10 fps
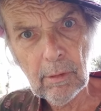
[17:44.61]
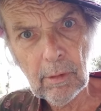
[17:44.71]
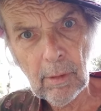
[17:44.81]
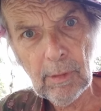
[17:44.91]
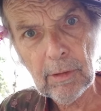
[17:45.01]

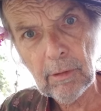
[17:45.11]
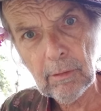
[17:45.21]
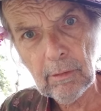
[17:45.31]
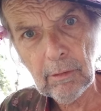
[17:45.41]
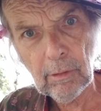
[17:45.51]
The
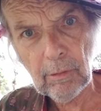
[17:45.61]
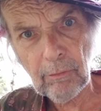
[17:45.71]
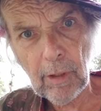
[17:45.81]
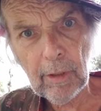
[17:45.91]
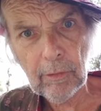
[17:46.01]

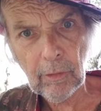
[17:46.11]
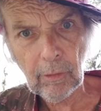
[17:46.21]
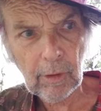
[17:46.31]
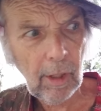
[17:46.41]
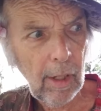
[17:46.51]
rain's
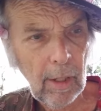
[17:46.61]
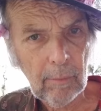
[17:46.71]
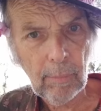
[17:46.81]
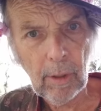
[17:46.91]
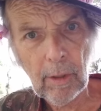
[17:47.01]
okay,
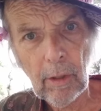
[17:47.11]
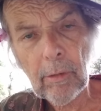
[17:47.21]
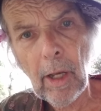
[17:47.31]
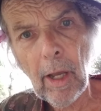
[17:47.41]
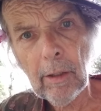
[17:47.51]
but
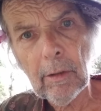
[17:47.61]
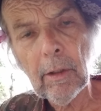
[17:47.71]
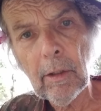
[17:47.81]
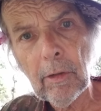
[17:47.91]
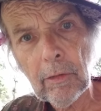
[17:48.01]
okay.
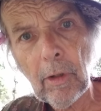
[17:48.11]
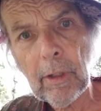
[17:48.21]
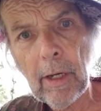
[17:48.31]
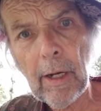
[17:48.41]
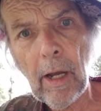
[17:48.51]
So I
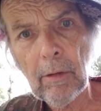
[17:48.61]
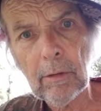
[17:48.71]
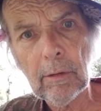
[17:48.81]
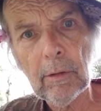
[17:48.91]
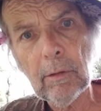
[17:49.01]
got out.
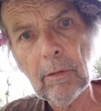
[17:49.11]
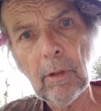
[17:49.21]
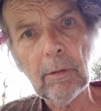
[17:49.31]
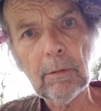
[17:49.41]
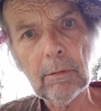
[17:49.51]
So
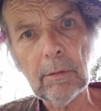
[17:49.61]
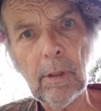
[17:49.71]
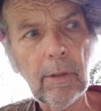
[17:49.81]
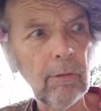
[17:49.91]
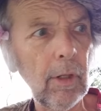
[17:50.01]

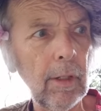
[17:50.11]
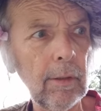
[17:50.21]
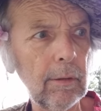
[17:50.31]
Andre...